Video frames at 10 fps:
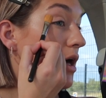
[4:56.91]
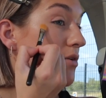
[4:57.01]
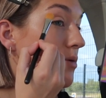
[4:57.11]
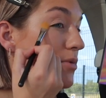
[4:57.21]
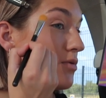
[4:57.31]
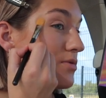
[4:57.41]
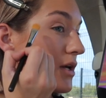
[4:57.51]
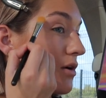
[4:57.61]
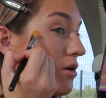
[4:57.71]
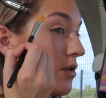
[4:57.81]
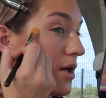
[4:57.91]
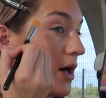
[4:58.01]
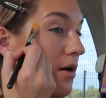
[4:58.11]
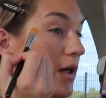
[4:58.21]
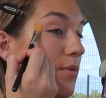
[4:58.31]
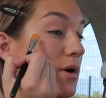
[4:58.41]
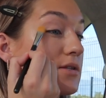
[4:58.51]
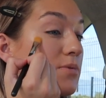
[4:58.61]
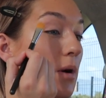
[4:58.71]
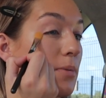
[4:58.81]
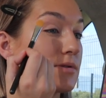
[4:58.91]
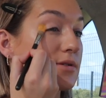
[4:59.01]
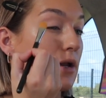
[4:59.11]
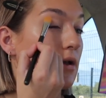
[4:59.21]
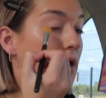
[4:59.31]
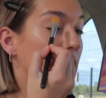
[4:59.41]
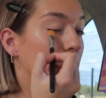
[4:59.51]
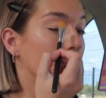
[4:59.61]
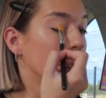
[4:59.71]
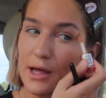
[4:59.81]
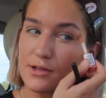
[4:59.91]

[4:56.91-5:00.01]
if I'm using colour and I want it to proper stand out.